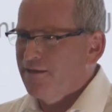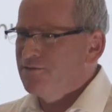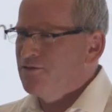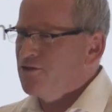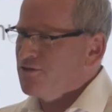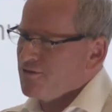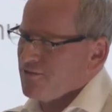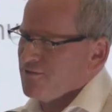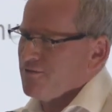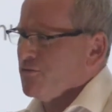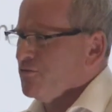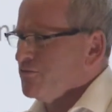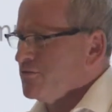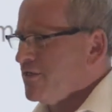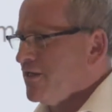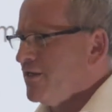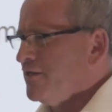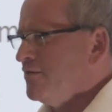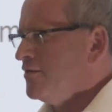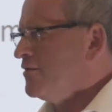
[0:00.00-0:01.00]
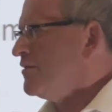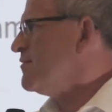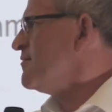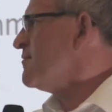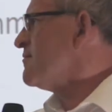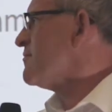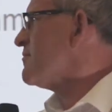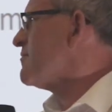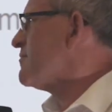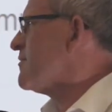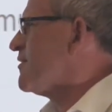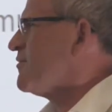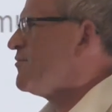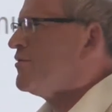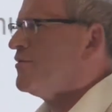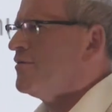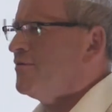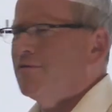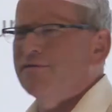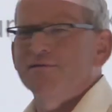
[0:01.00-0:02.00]
just talking to,
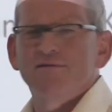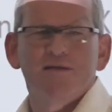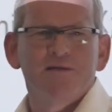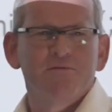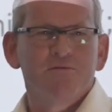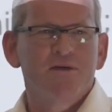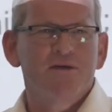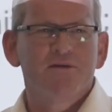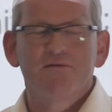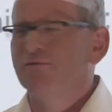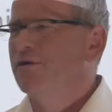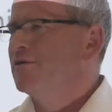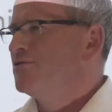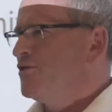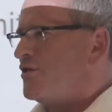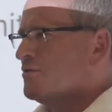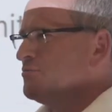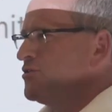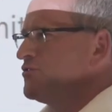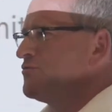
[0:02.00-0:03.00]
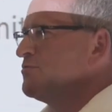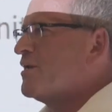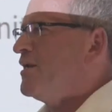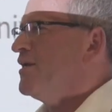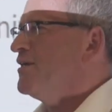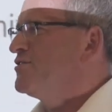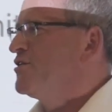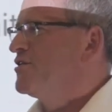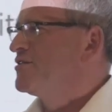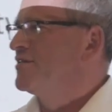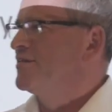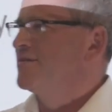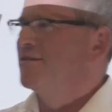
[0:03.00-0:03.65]
is anyone here? Well, James is from NHS